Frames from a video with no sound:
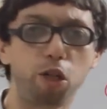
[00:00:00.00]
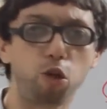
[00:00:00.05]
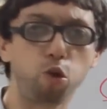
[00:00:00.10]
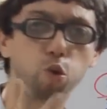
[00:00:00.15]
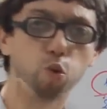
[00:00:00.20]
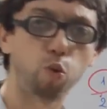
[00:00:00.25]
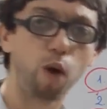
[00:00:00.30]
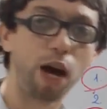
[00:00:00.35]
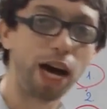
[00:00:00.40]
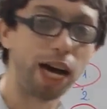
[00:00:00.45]
word
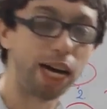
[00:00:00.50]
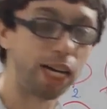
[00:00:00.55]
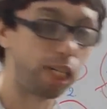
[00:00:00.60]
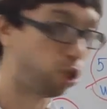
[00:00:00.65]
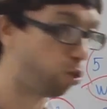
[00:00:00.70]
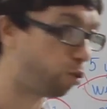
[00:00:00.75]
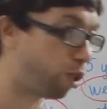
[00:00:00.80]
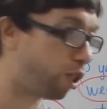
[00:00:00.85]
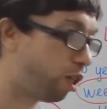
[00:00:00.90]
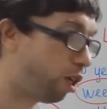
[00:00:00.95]

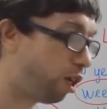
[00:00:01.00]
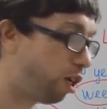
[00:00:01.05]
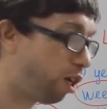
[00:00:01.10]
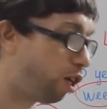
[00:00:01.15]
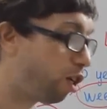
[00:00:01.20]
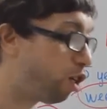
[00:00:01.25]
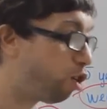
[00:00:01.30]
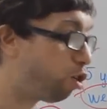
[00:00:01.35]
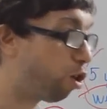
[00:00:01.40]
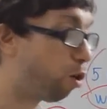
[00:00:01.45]
twice, which
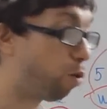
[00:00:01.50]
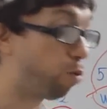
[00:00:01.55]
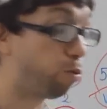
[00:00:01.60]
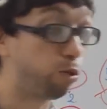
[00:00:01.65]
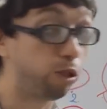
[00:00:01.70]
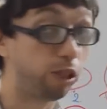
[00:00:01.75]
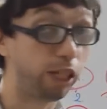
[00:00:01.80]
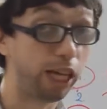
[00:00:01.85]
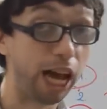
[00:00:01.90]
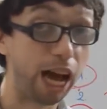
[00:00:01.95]
you don't
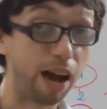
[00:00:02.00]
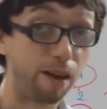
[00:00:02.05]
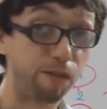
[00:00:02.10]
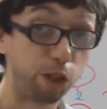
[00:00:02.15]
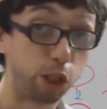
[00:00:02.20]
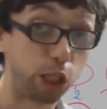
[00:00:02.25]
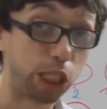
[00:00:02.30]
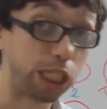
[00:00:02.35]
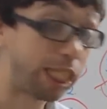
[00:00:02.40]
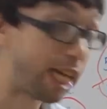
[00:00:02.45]
really
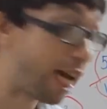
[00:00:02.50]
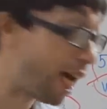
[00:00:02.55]
have to